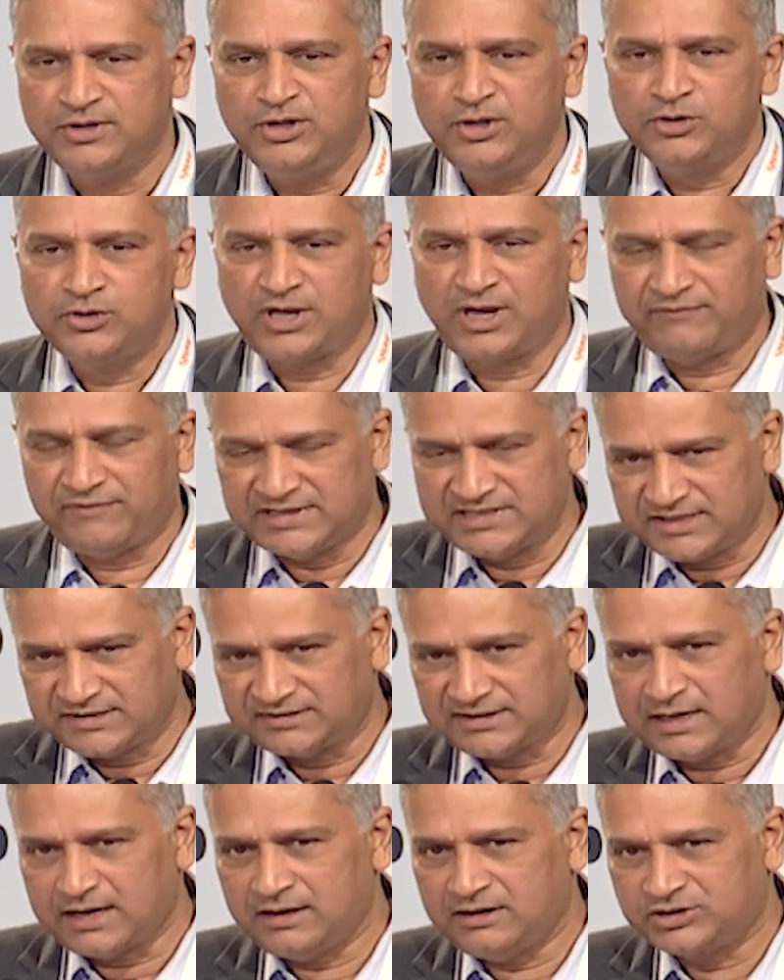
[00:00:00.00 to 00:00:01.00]
So if I just
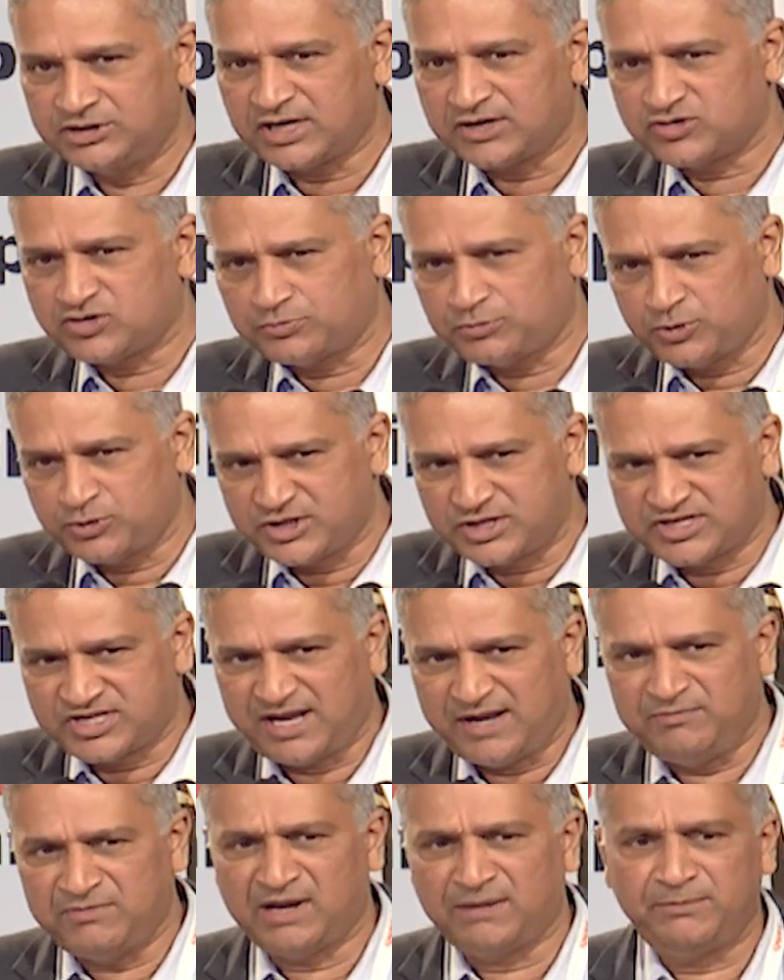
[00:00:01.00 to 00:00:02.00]
juxtapose the
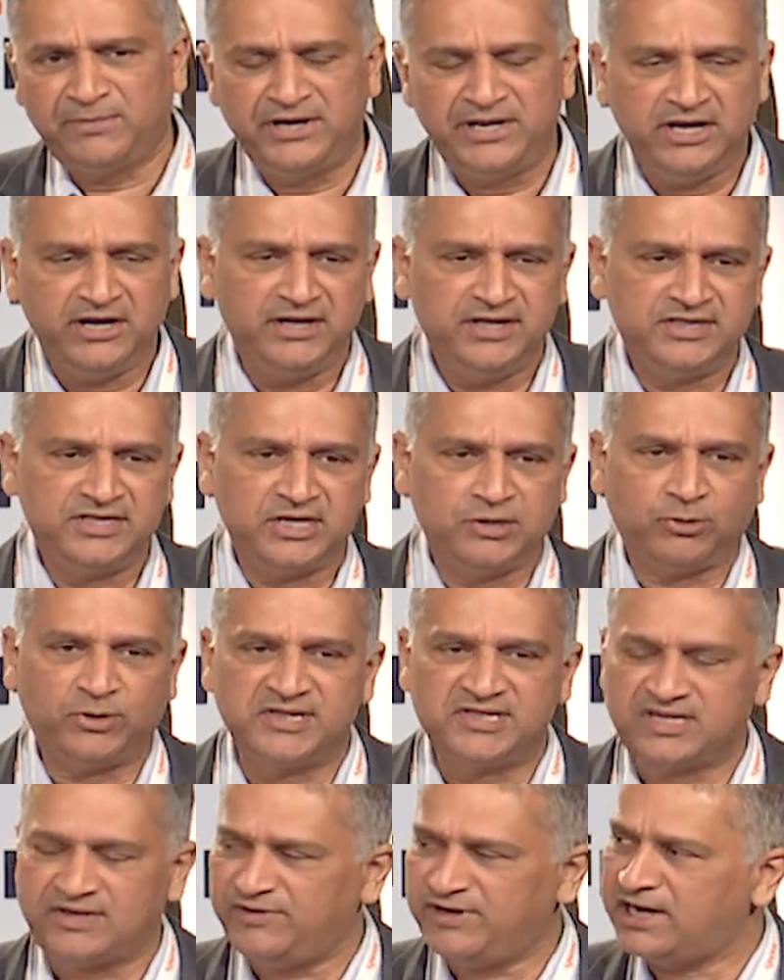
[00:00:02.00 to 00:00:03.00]
same number here and say, okay,
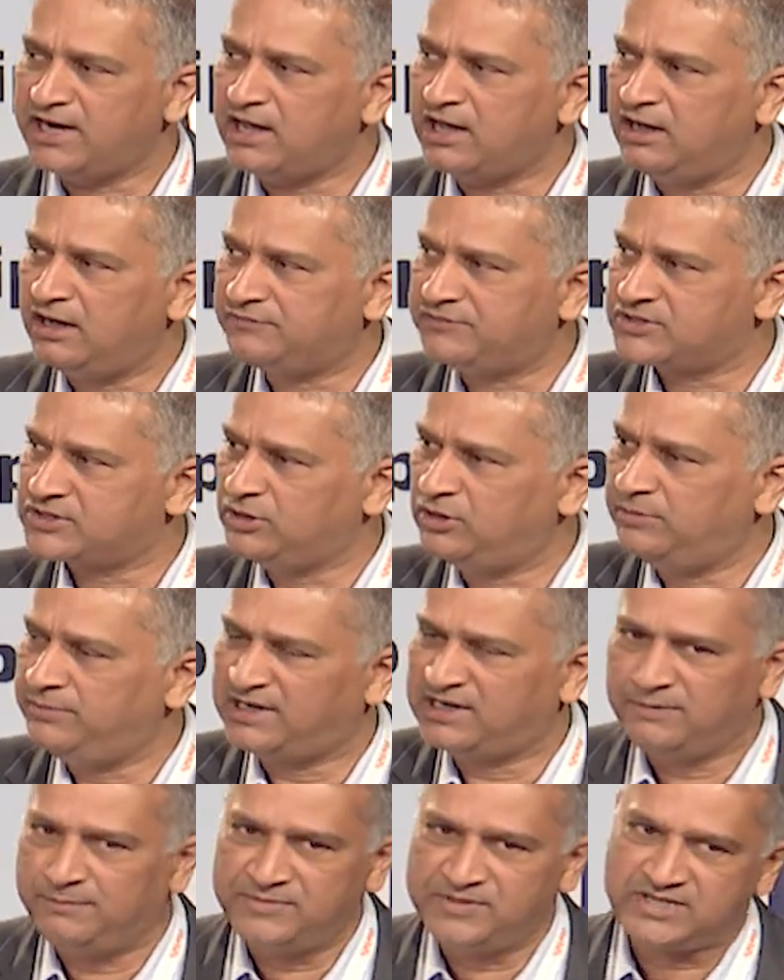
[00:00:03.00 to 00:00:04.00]
7.5 is going to
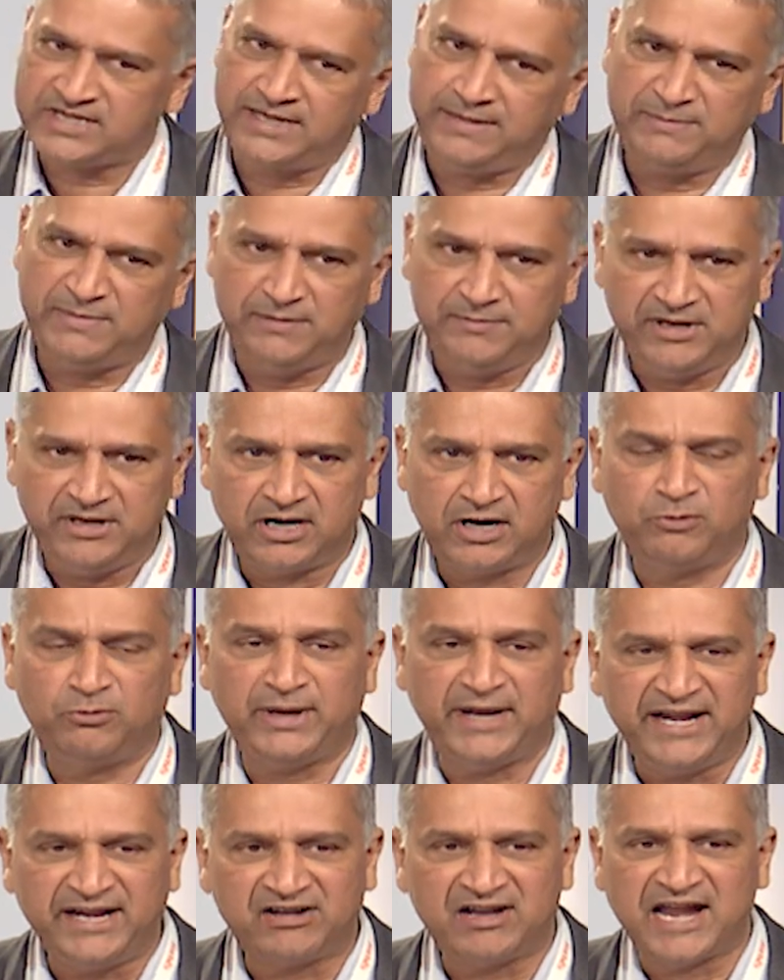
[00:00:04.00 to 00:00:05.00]
become, say, maybe around
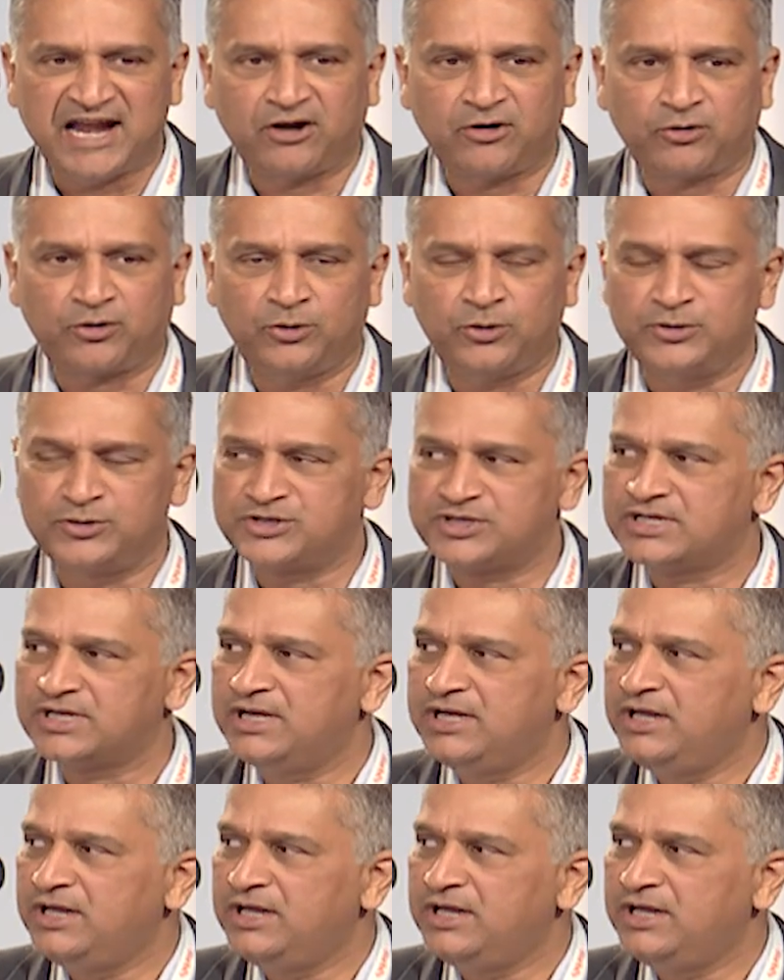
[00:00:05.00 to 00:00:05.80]
8 lakh crores.